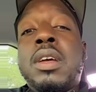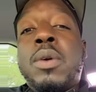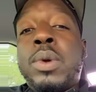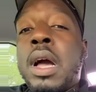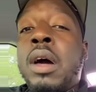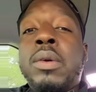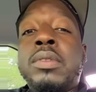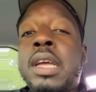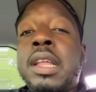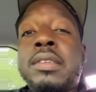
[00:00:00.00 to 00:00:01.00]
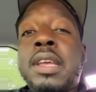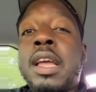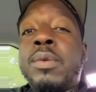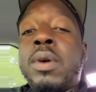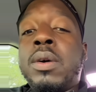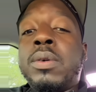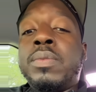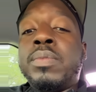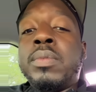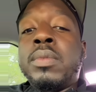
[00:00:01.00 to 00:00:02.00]
We all don't take that same road.
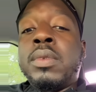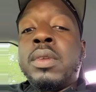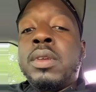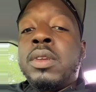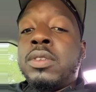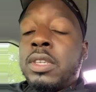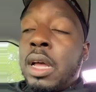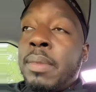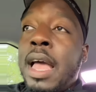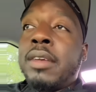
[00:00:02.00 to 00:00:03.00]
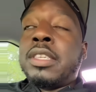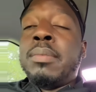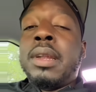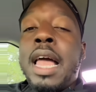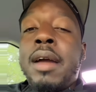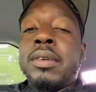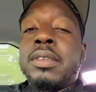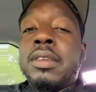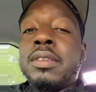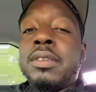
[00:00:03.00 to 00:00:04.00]
Some have
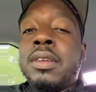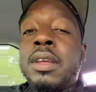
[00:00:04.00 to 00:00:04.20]
similarities,